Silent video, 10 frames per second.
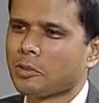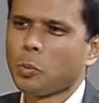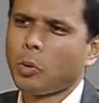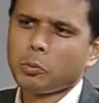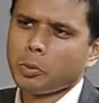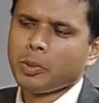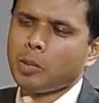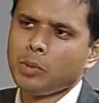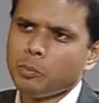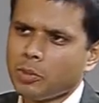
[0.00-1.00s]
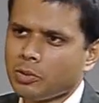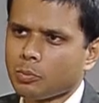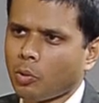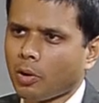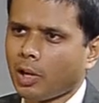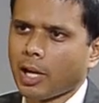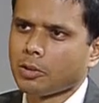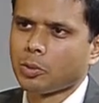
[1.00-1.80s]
So what would be the business model like?